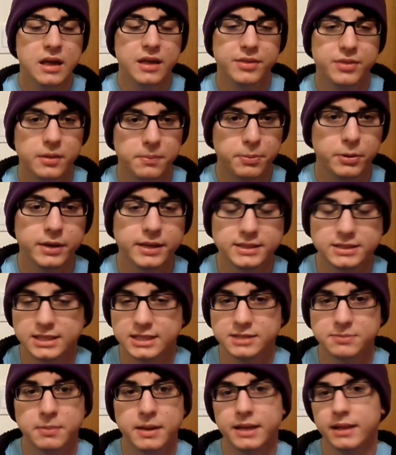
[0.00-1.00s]
The
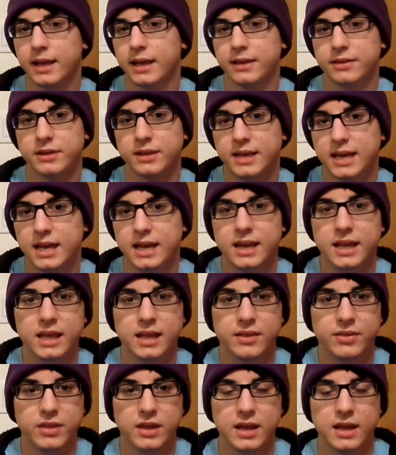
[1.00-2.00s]
Puddingcess might like the
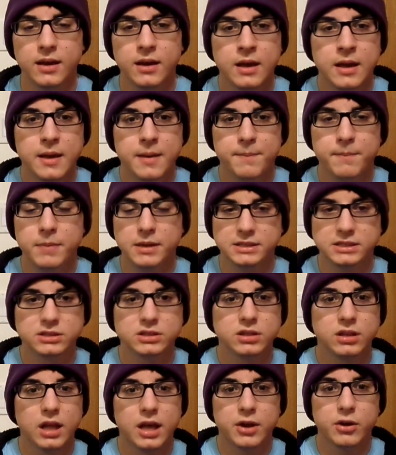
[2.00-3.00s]
kitty, the
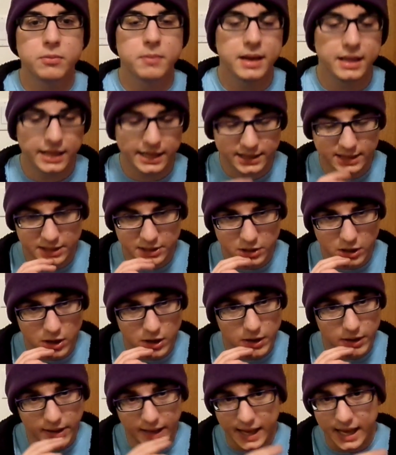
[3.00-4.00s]
Messengelato might like the
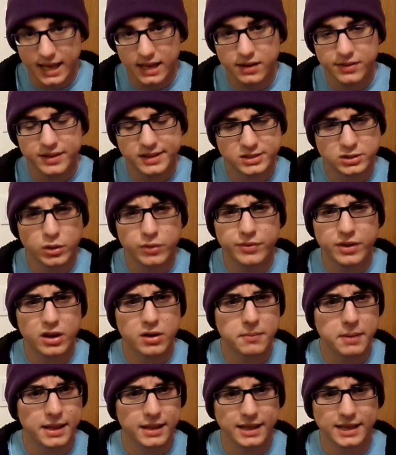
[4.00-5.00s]
dog, and the Chauvier
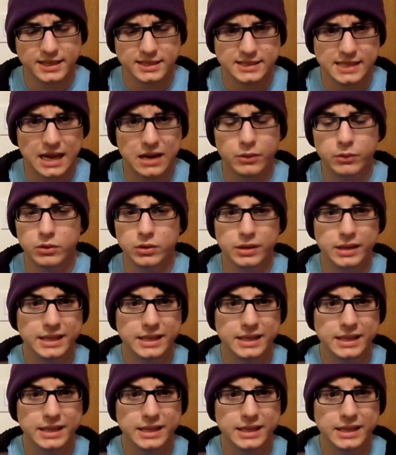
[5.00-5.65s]
might like his owl.